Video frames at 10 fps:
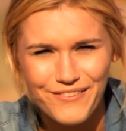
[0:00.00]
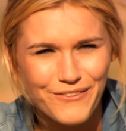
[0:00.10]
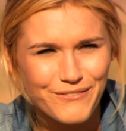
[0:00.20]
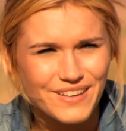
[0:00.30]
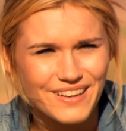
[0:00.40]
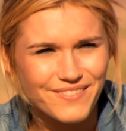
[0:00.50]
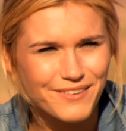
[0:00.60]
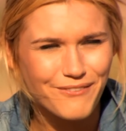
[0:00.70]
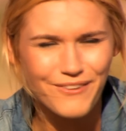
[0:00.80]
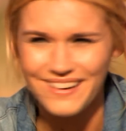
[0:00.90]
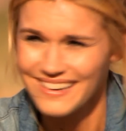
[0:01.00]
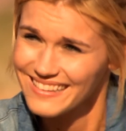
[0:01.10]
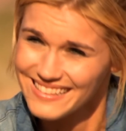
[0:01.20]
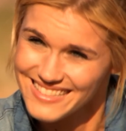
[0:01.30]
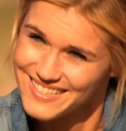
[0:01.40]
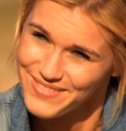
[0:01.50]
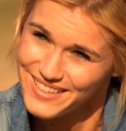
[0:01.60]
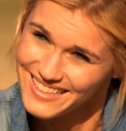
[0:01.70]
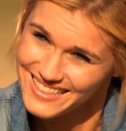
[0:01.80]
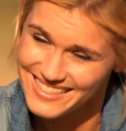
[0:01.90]
will be rewarded. It's
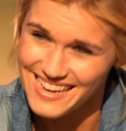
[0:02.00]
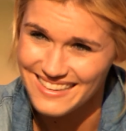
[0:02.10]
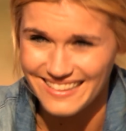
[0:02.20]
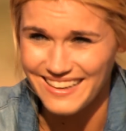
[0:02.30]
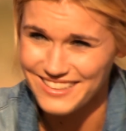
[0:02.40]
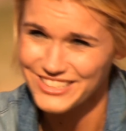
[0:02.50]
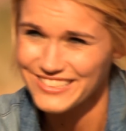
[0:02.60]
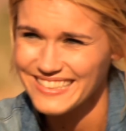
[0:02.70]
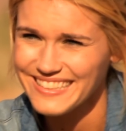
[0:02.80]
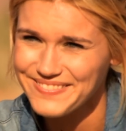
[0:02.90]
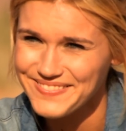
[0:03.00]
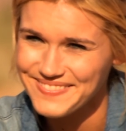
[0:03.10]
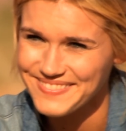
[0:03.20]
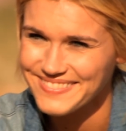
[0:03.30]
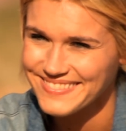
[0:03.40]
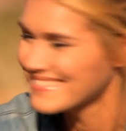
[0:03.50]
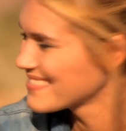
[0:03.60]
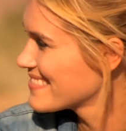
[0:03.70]
pretty exciting, actually.